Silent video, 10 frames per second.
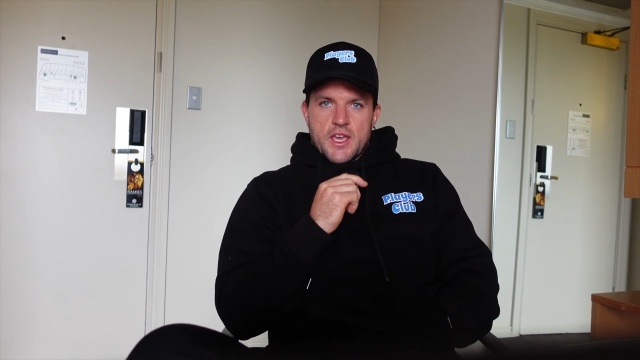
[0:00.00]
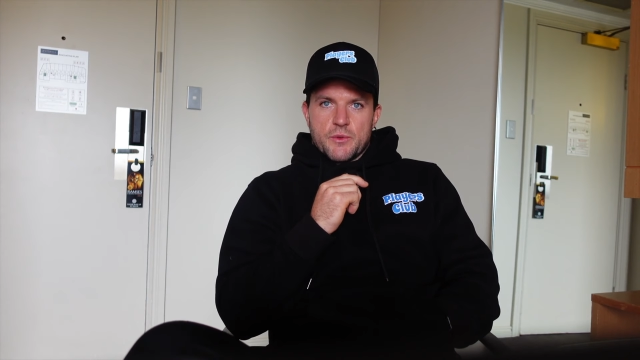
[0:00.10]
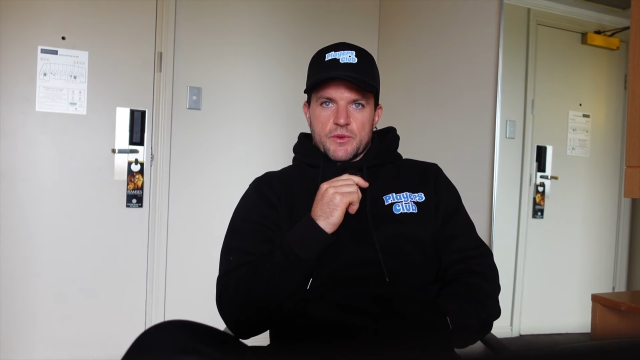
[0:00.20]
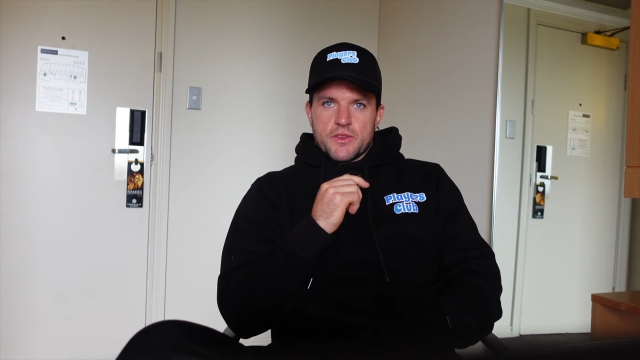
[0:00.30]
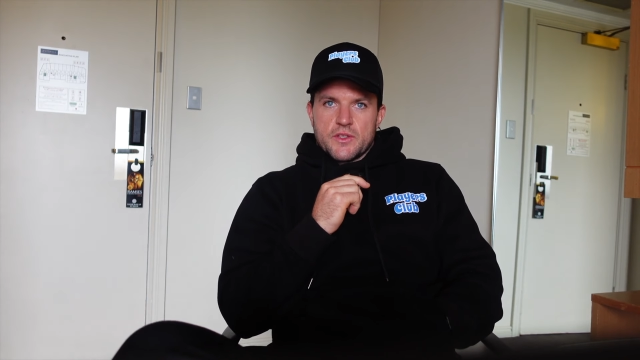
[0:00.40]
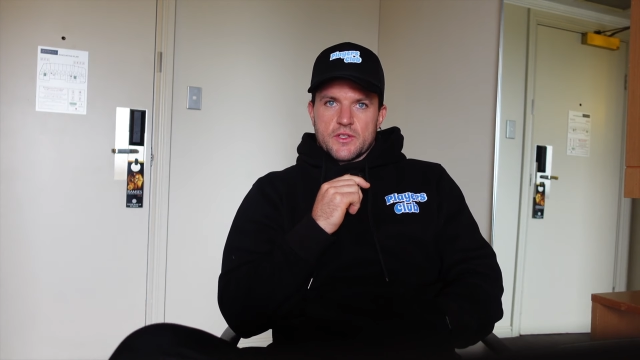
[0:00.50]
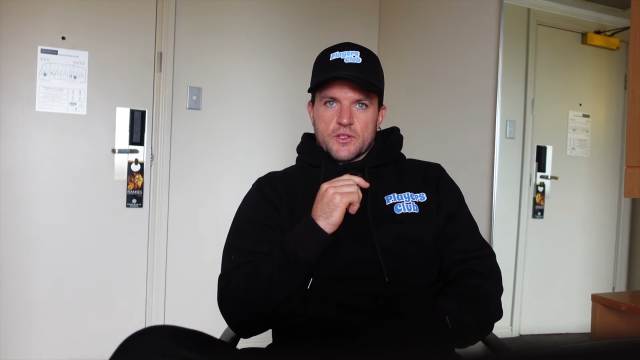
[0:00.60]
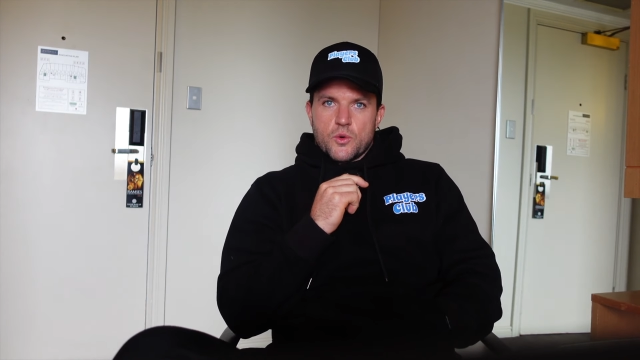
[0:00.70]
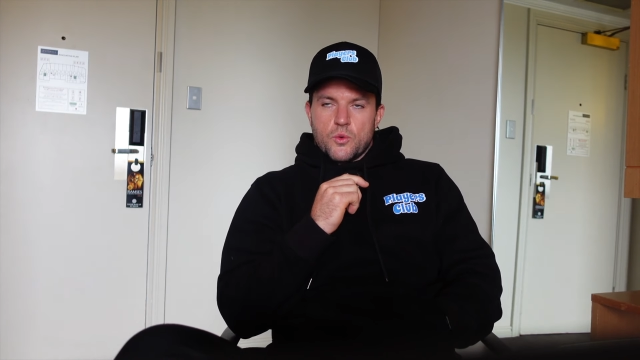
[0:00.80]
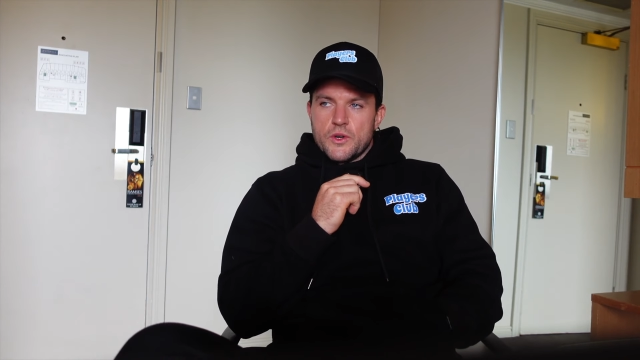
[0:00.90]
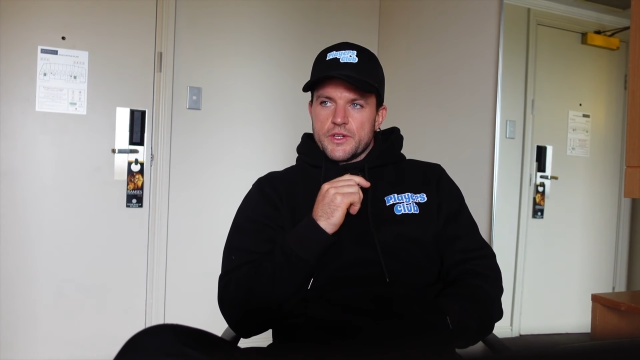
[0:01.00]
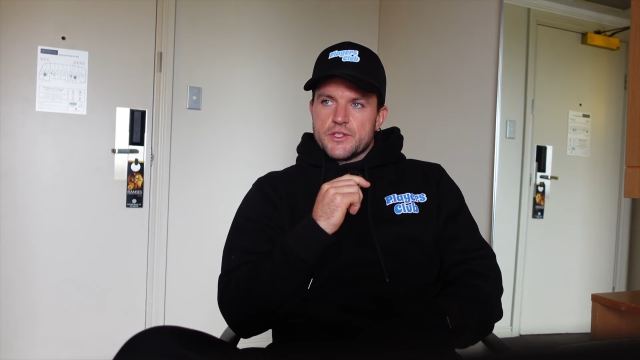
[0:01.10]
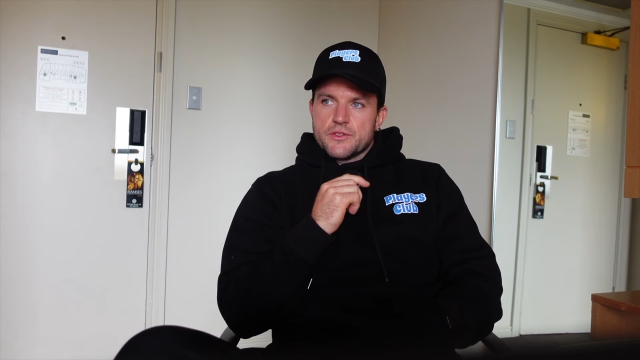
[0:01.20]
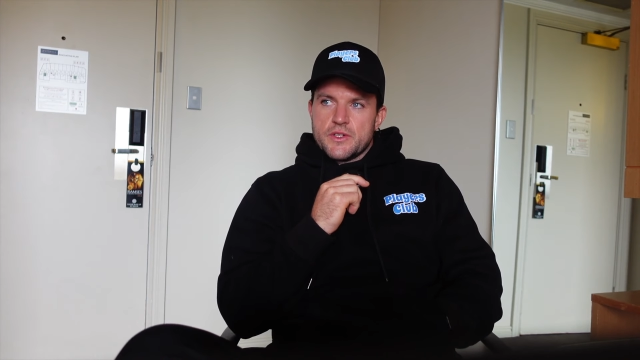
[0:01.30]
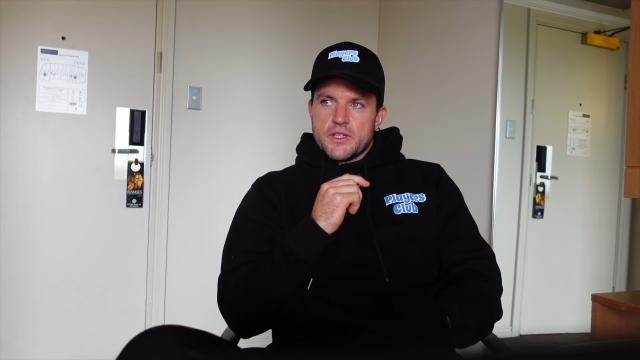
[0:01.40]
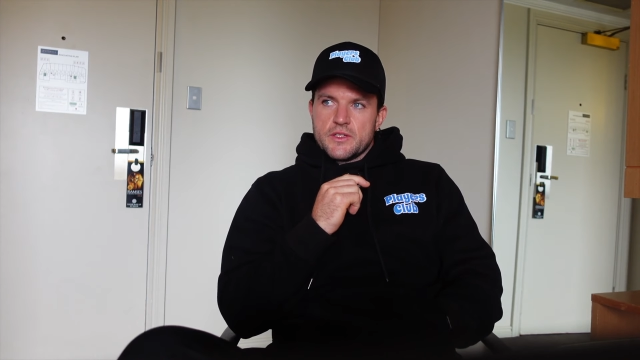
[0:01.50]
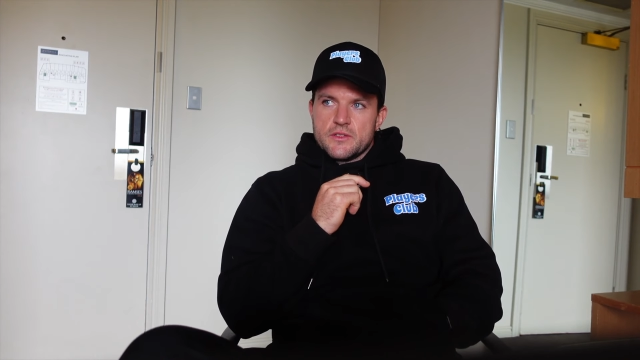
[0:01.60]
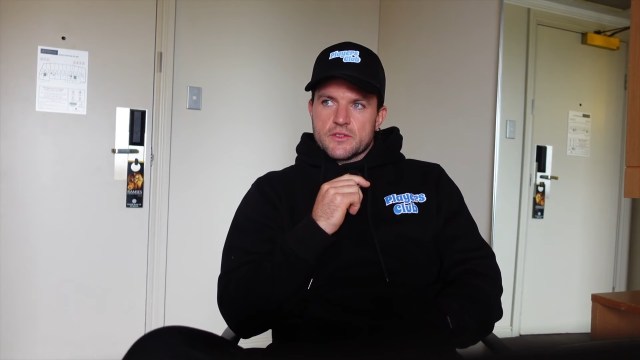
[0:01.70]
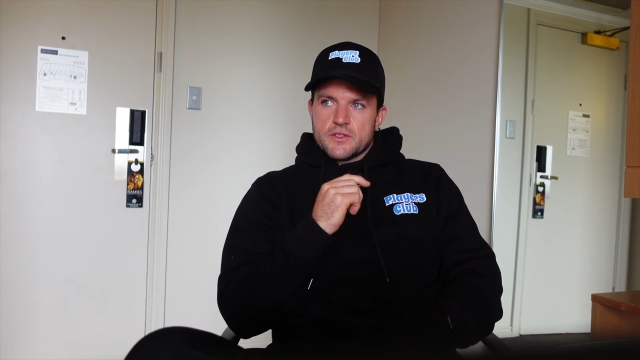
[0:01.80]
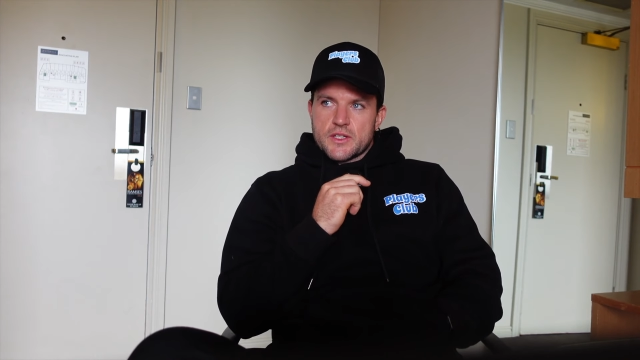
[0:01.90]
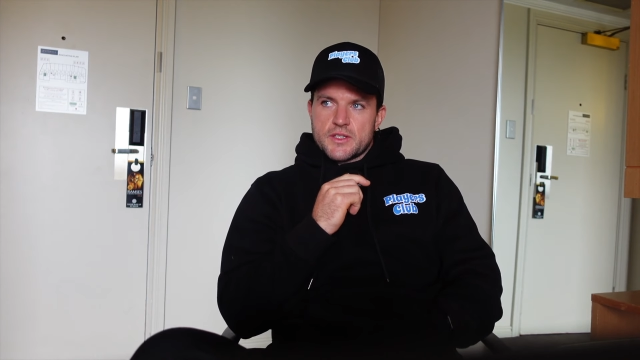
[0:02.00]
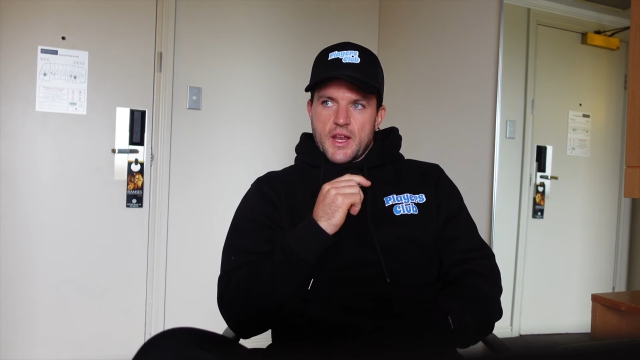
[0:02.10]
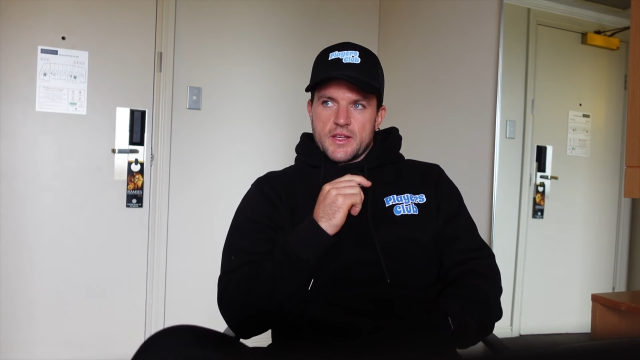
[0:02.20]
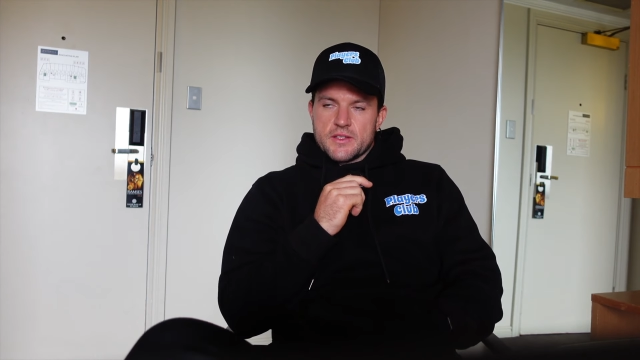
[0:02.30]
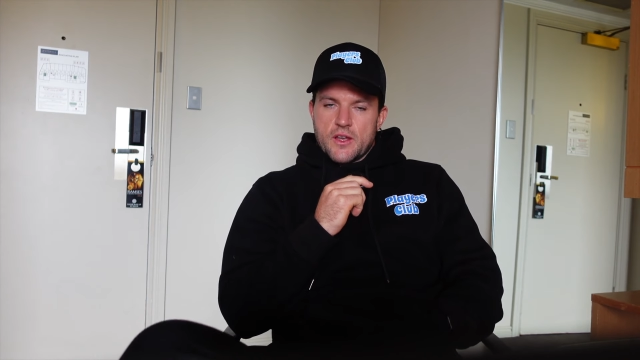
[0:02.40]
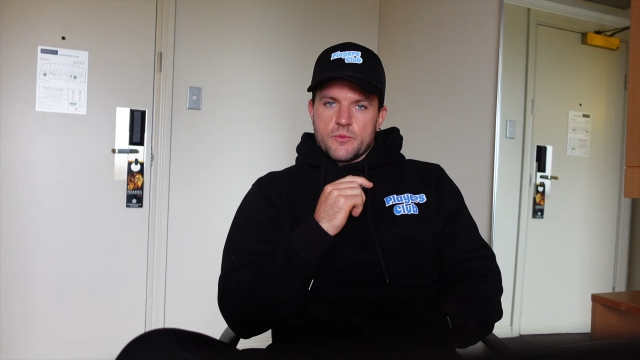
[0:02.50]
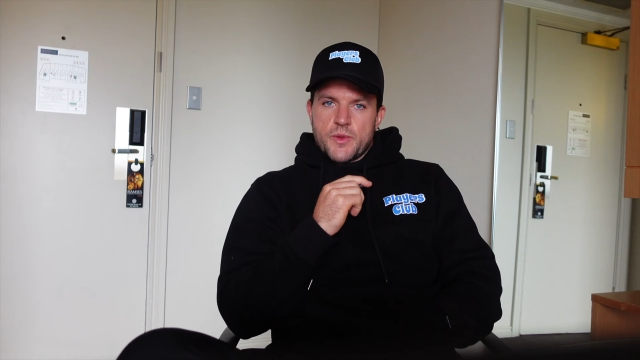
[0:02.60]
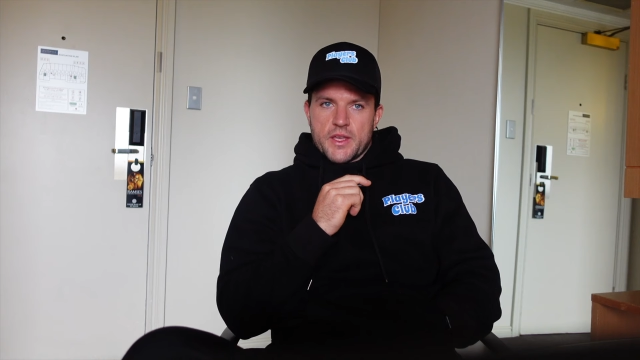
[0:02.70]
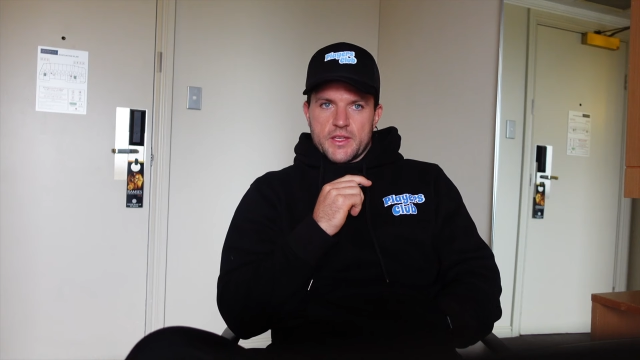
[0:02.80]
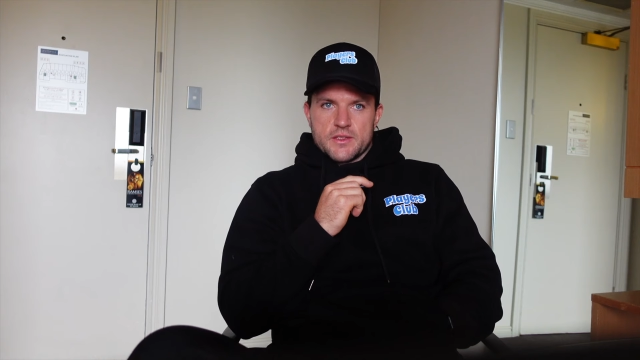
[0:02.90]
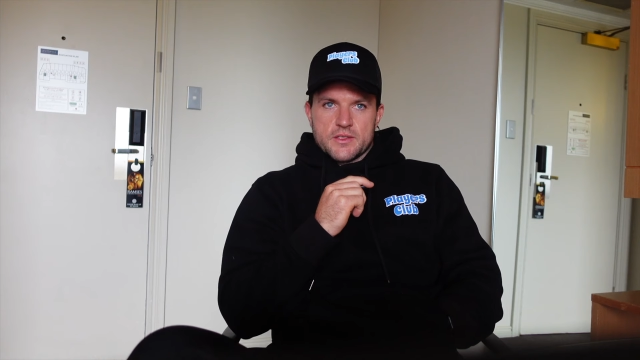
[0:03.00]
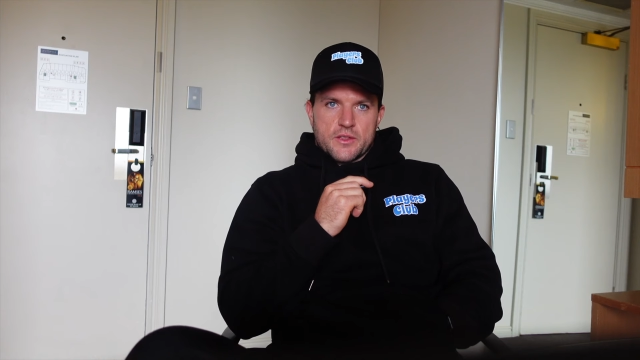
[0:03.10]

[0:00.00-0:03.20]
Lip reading: out with a quad injury and looks like Teddy's going back in.